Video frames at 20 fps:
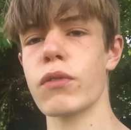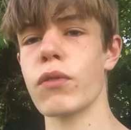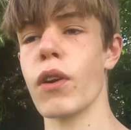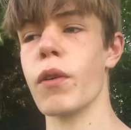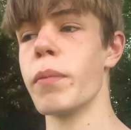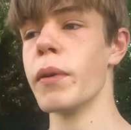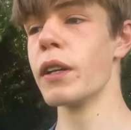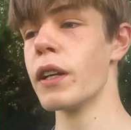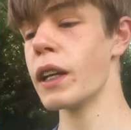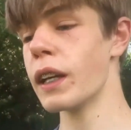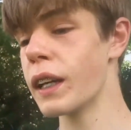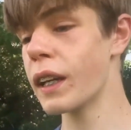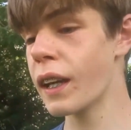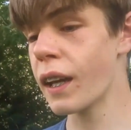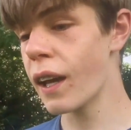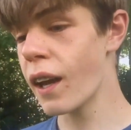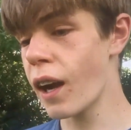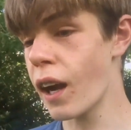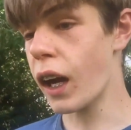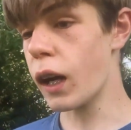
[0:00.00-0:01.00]
But
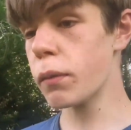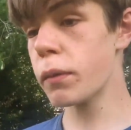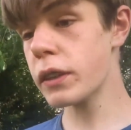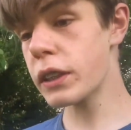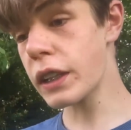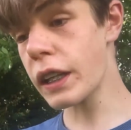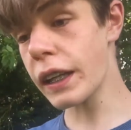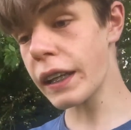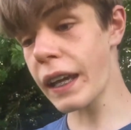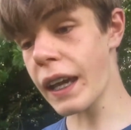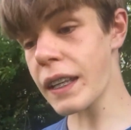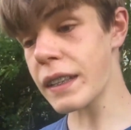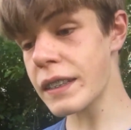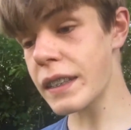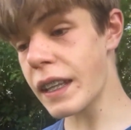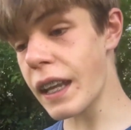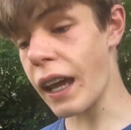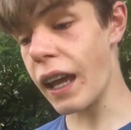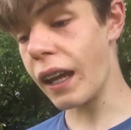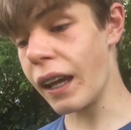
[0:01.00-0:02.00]
I measured it again
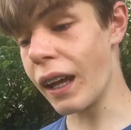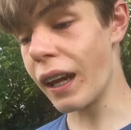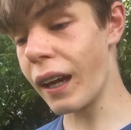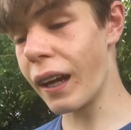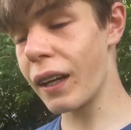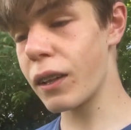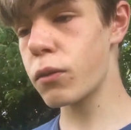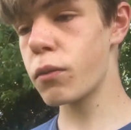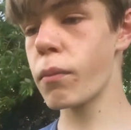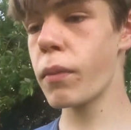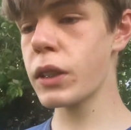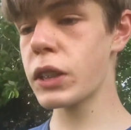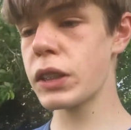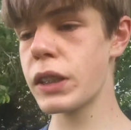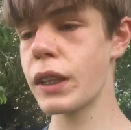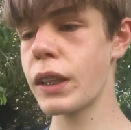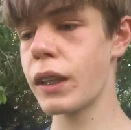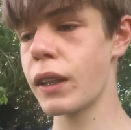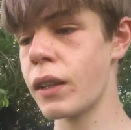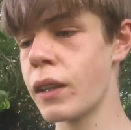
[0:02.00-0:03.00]
today, and measured
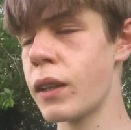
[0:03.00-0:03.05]
it,